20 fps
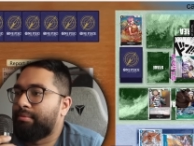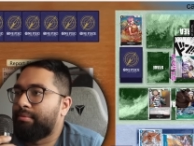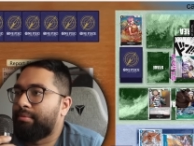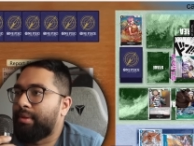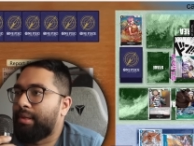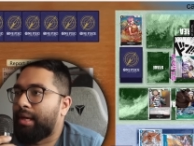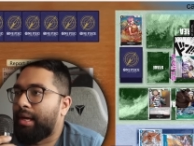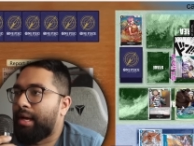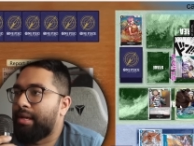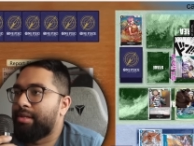
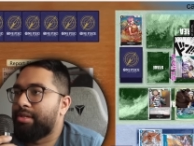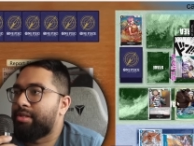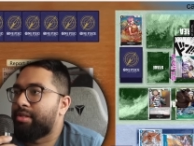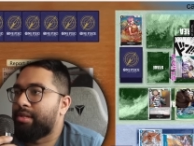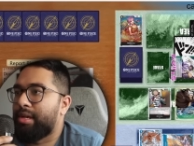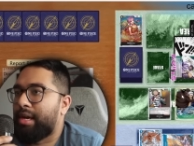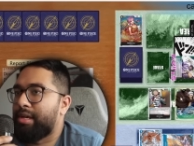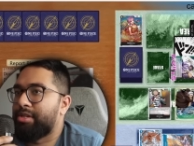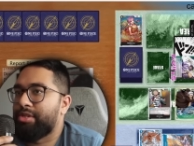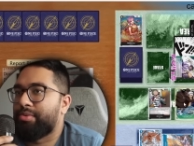Like I
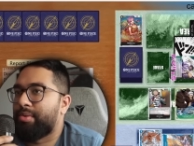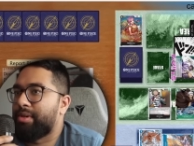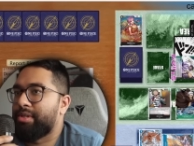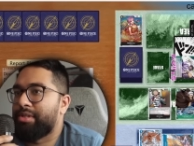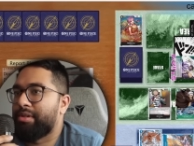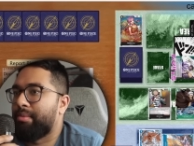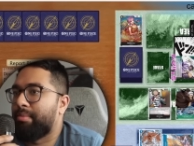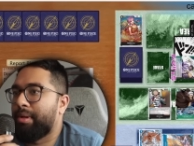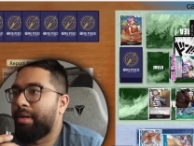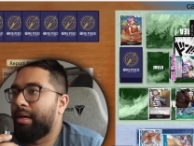just I just want
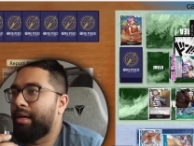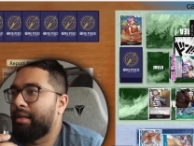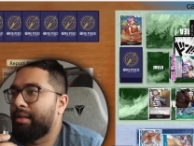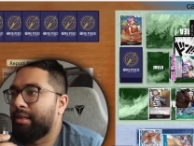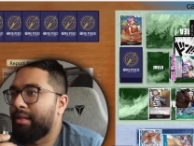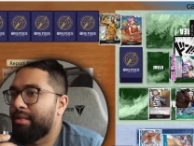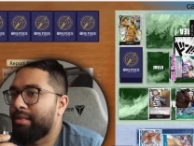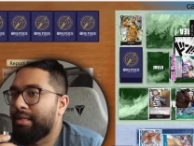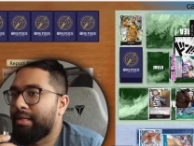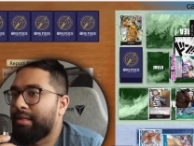you to block.
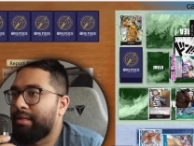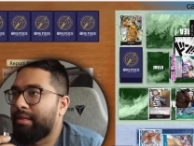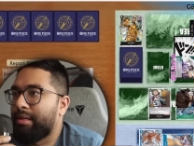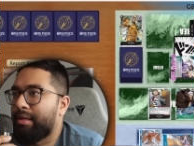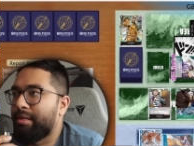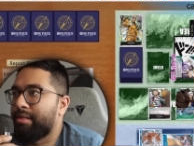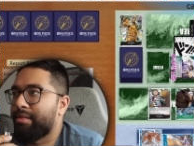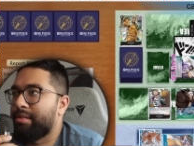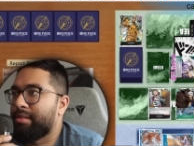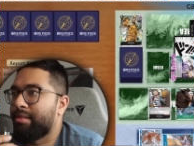That's it.
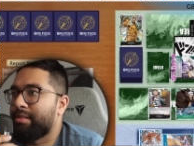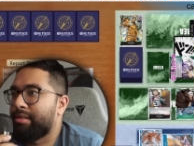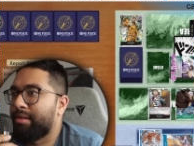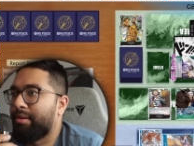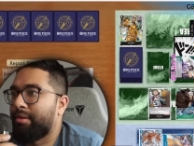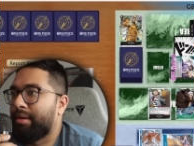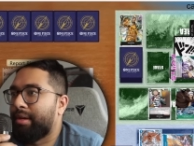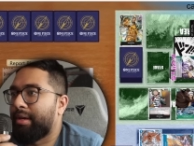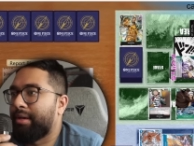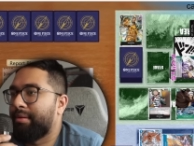I just
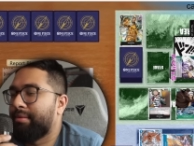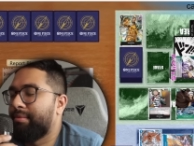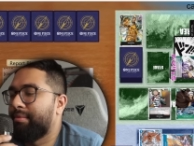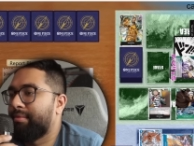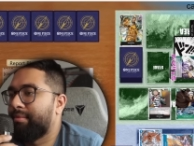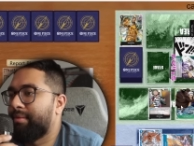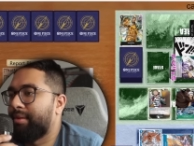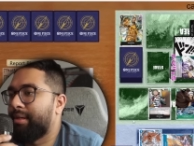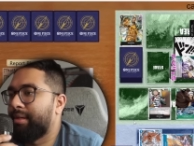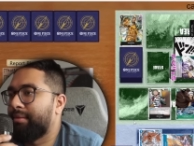okay.
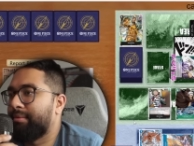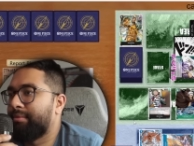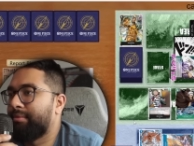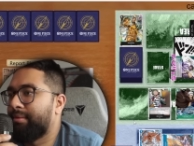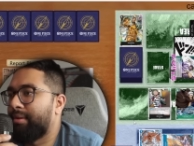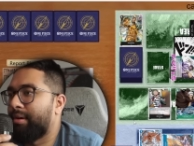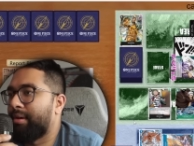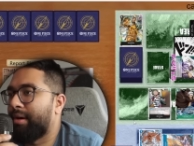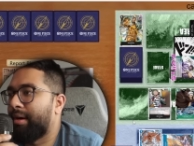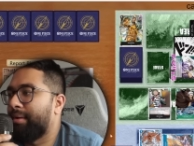Well,
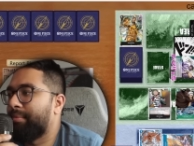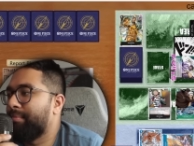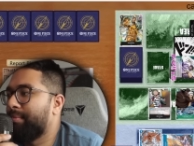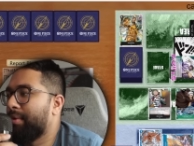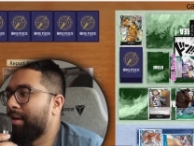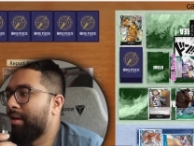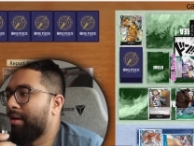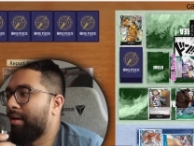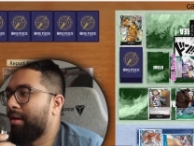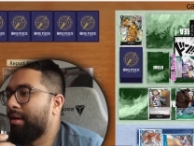all right.
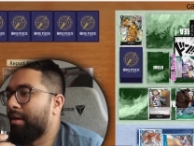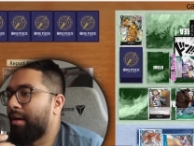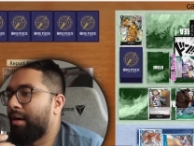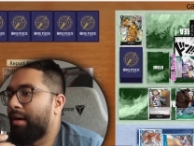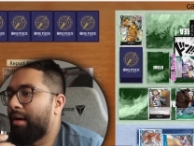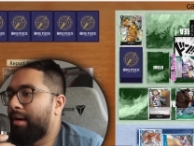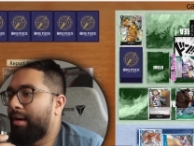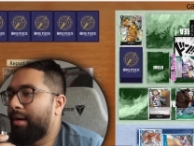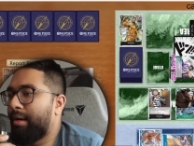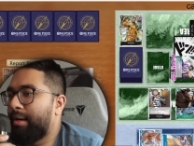
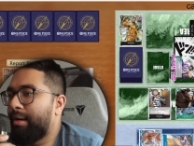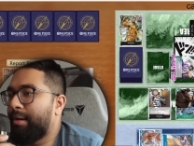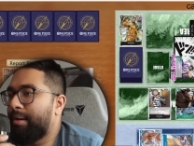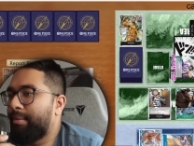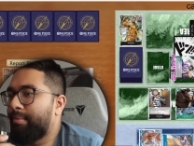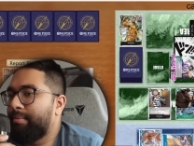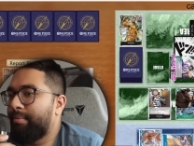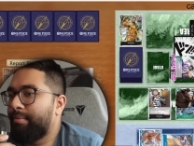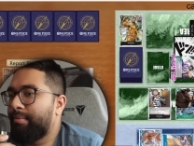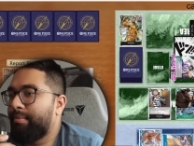
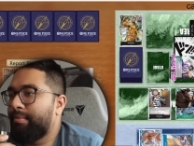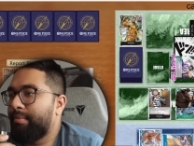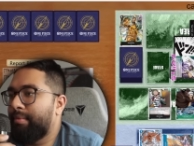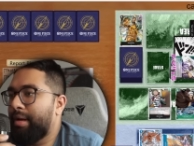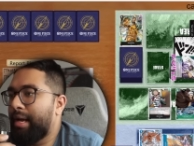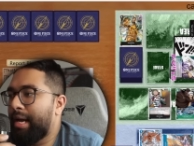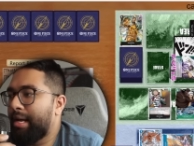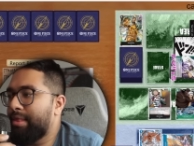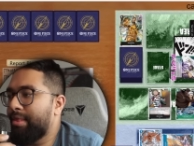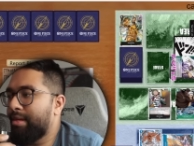Um
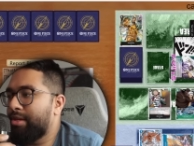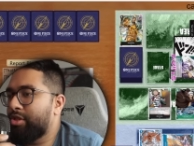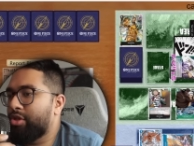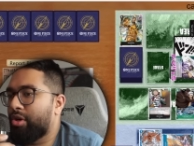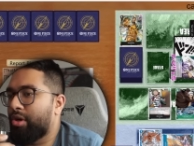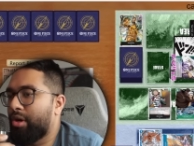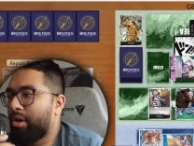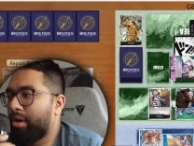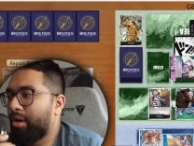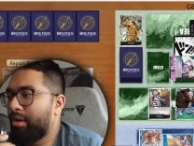end the
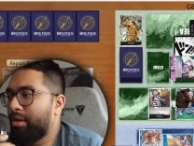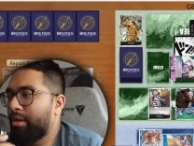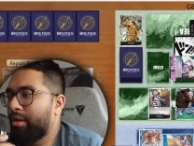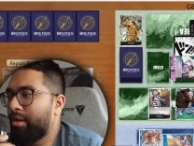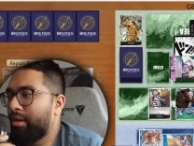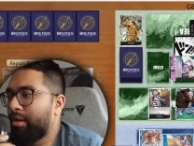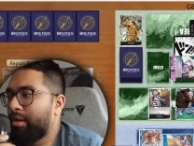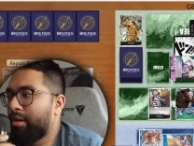turn.